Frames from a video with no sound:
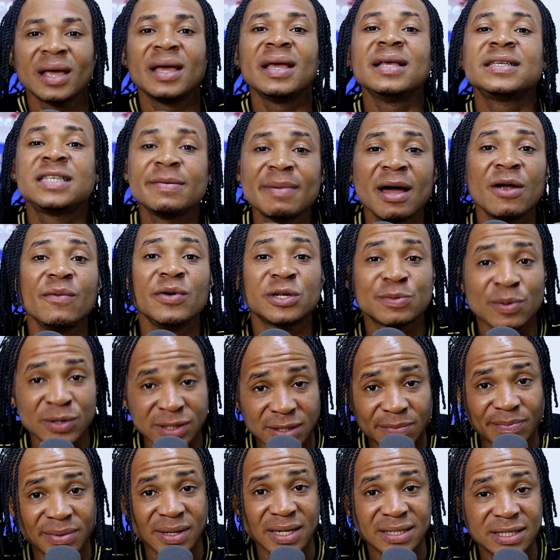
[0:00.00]
Is it my
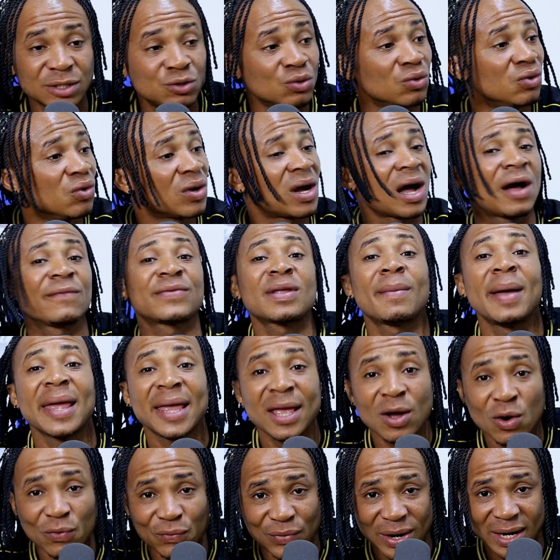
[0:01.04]
responsibility to look after my
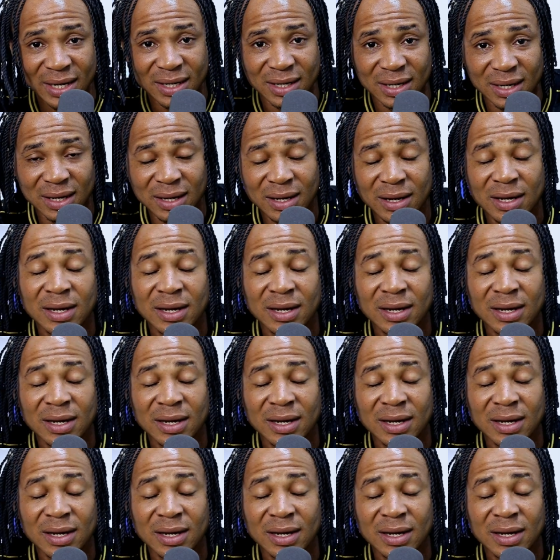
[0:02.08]
girlfriend?